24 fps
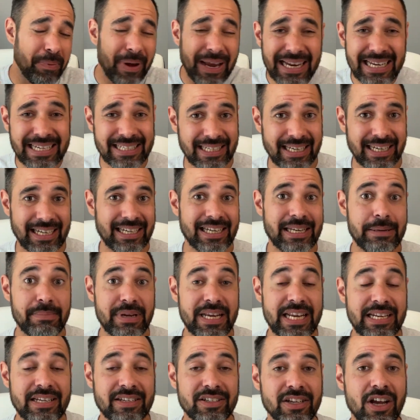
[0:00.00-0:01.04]
basically
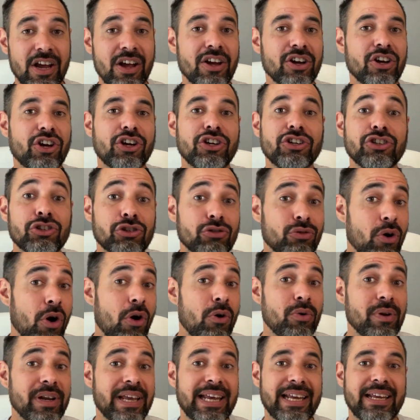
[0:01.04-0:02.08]
means
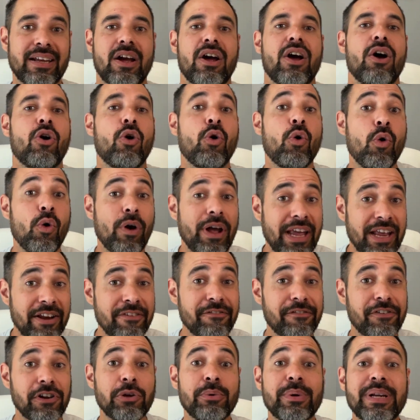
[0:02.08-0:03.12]
controlling or
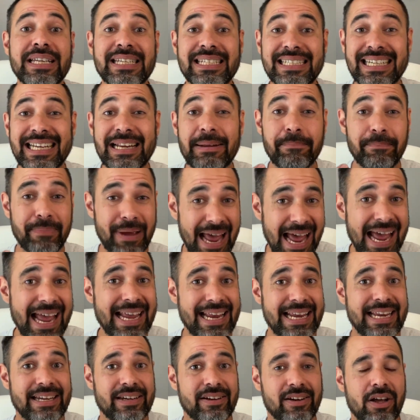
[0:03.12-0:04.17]
influencing
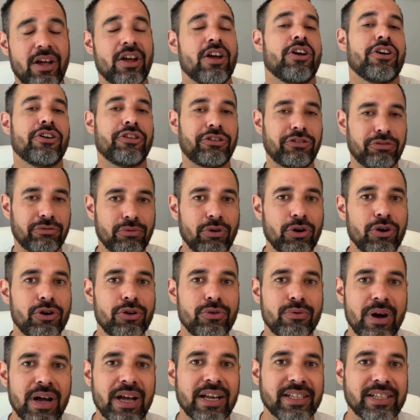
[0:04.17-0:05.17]
pain through